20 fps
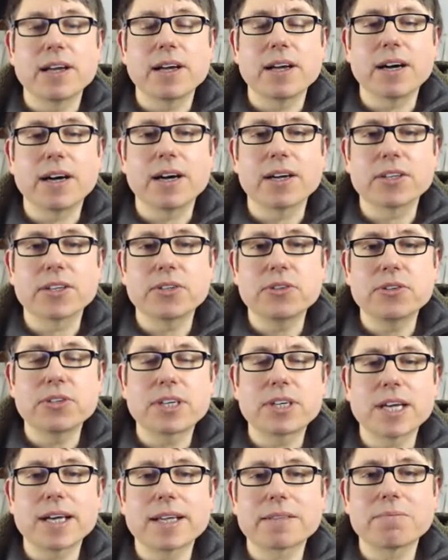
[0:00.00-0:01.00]
you
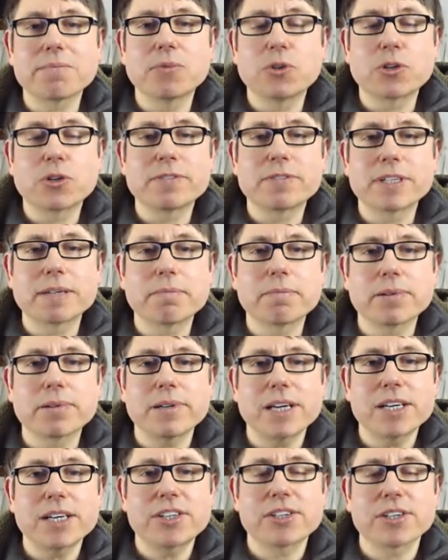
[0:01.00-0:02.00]
get more of an
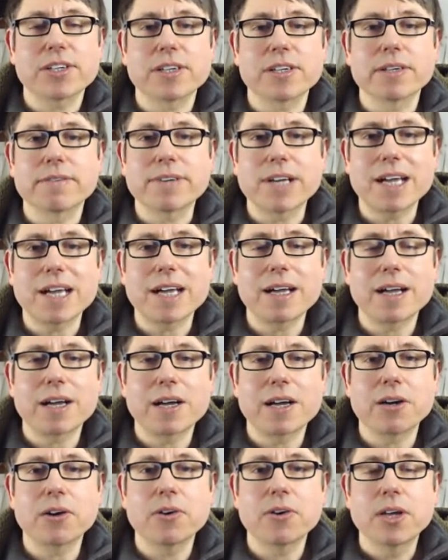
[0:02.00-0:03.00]
impression of
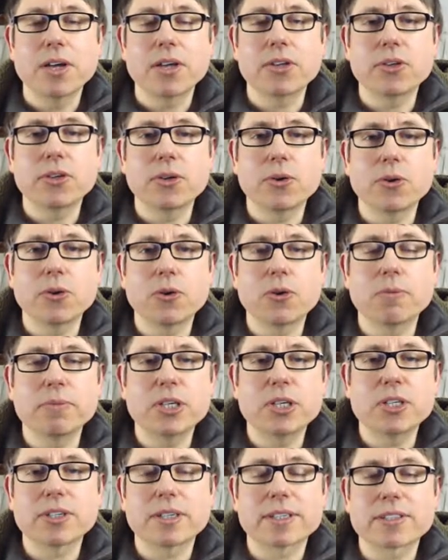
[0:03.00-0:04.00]
how your
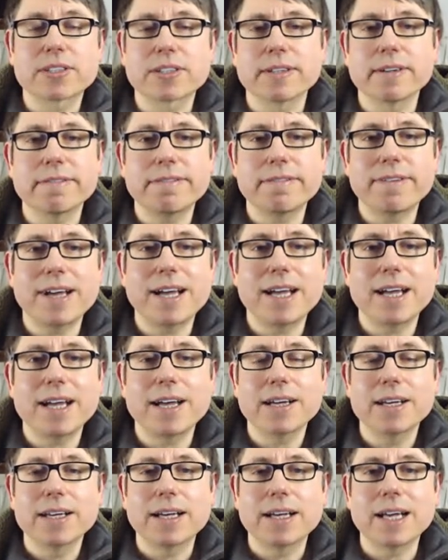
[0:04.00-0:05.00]
music is going to fare
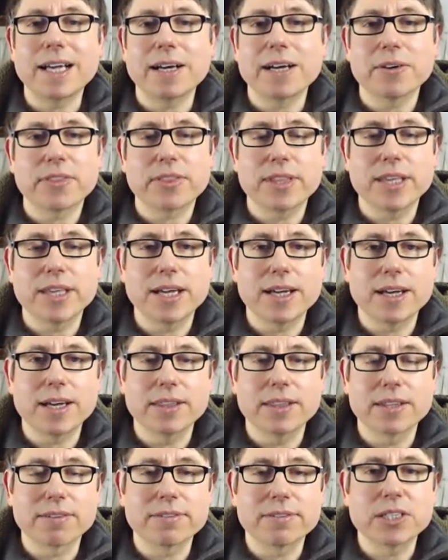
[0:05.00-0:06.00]
out there in
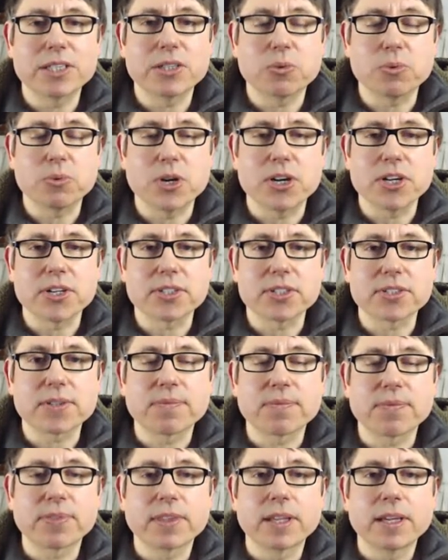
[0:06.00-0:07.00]
the real world.
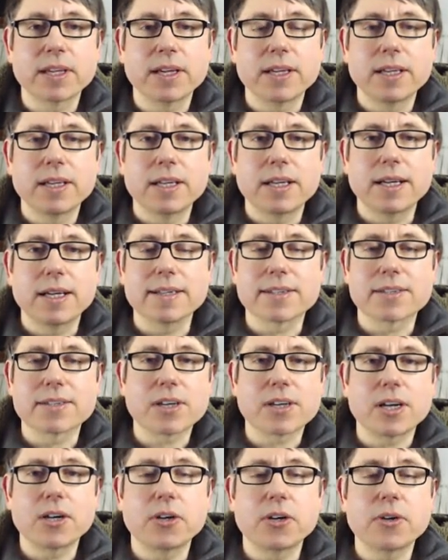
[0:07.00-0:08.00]
And
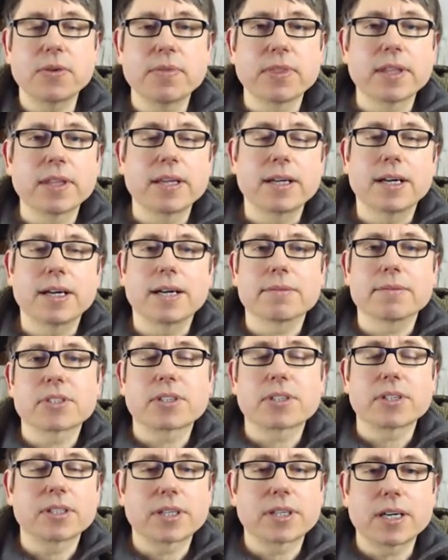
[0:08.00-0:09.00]
so I'm just
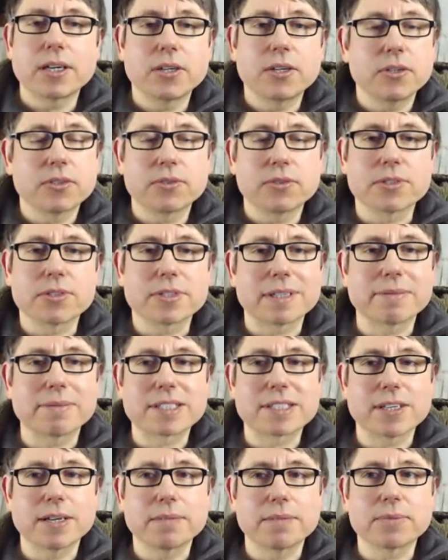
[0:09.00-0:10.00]
going to go through some
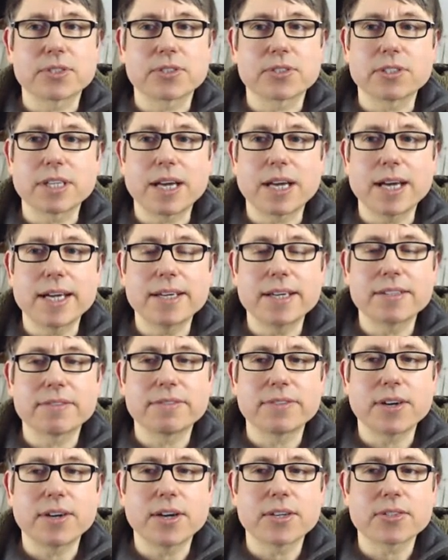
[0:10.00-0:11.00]
examples today. The
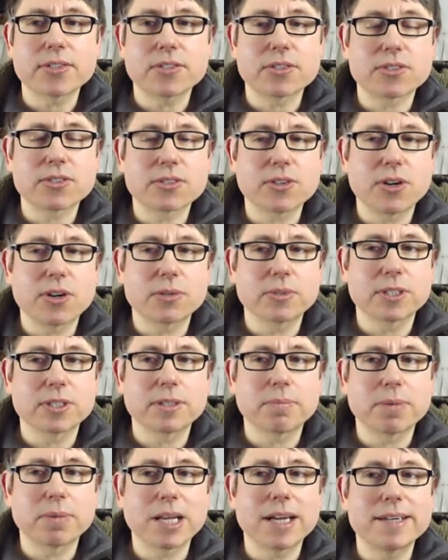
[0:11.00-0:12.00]
first song we're going to
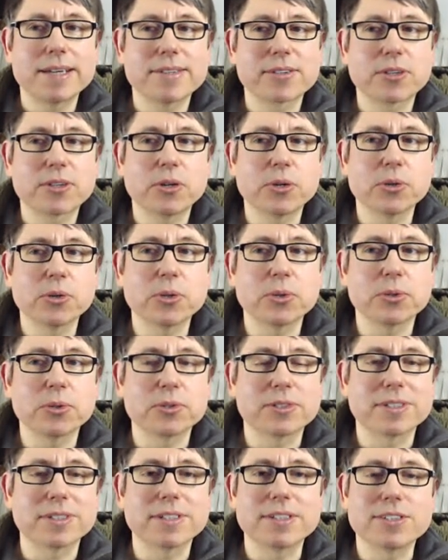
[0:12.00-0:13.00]
play is called
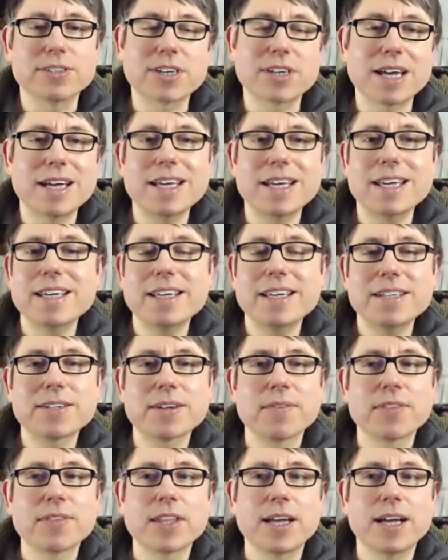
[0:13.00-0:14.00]
Jade,
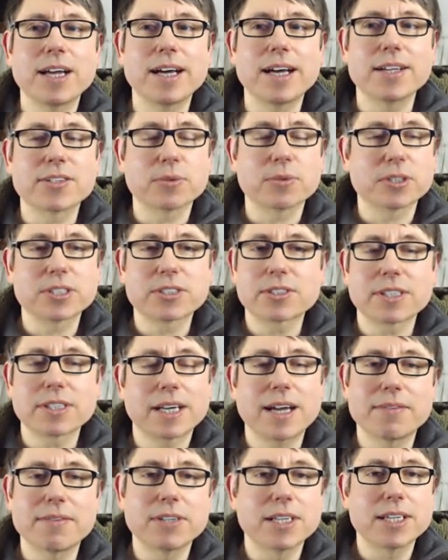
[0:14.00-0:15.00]
and so we're just going to
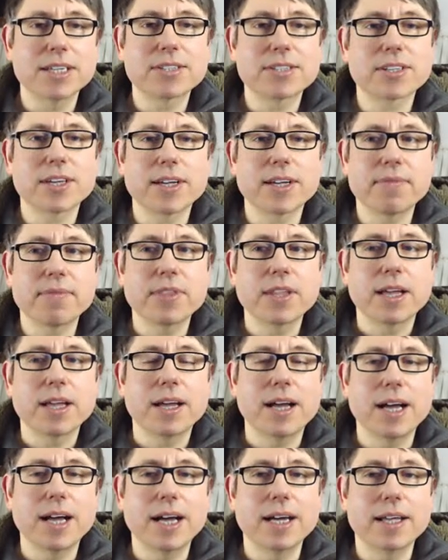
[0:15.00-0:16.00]
have a listen,
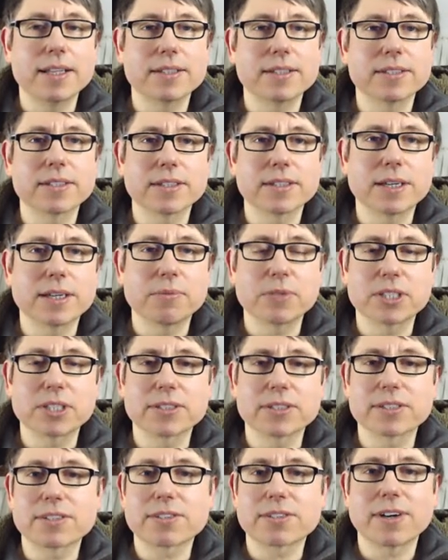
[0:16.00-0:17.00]
and then we're going
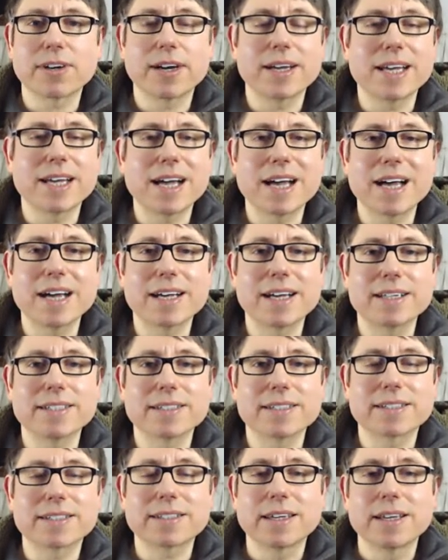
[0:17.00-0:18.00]
to try
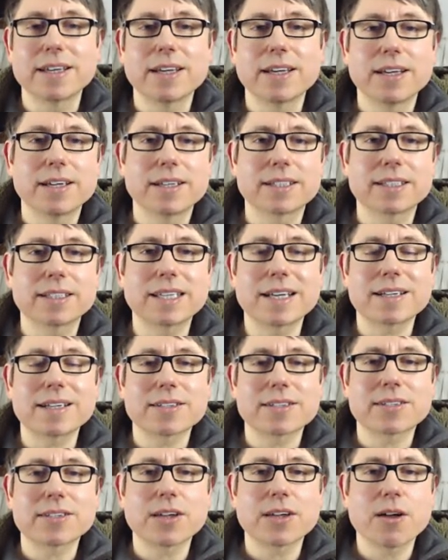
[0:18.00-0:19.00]
and get
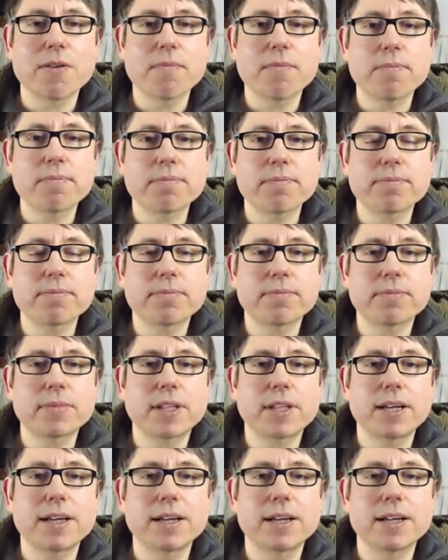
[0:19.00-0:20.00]
some
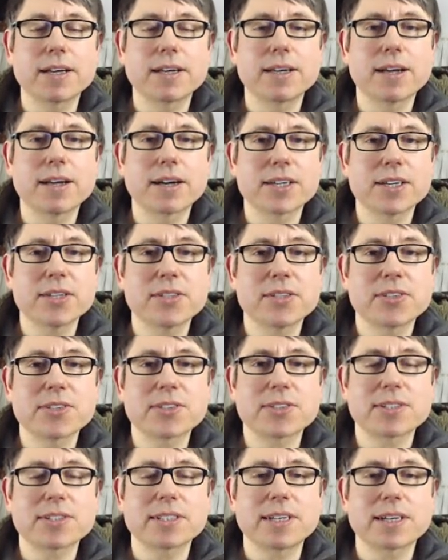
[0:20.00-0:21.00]

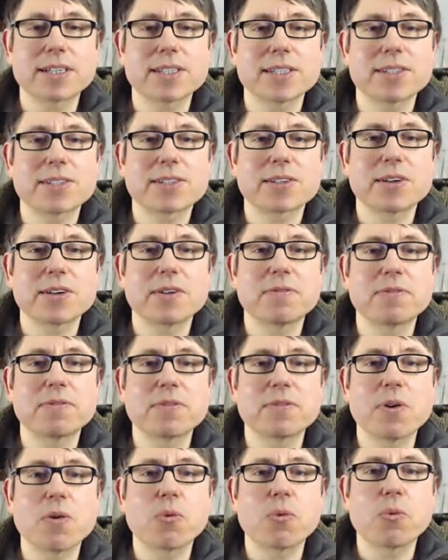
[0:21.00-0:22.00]
nuggets of
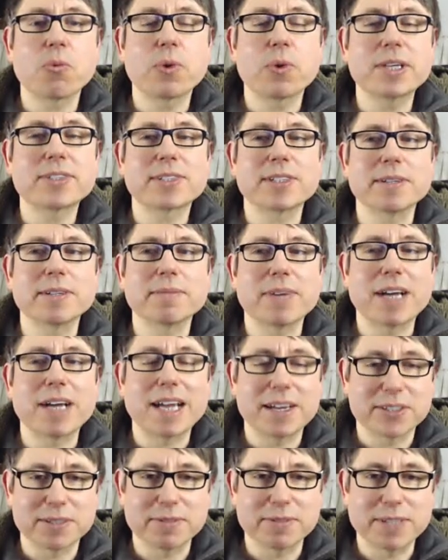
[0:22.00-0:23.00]
wisdom
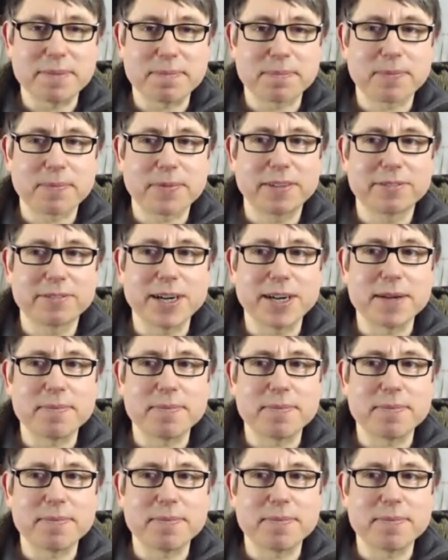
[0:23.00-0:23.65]
out of it. Right.